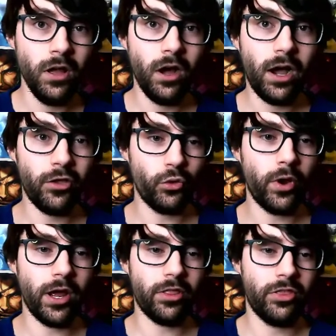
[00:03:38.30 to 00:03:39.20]
Either
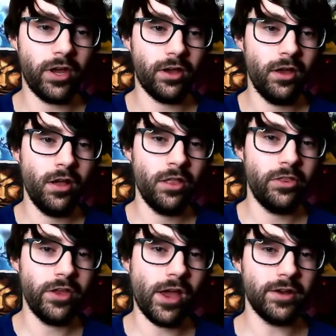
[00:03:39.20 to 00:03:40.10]
way, I think
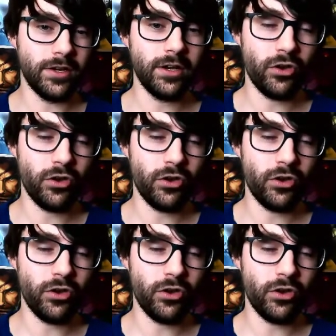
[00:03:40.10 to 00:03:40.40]
the idea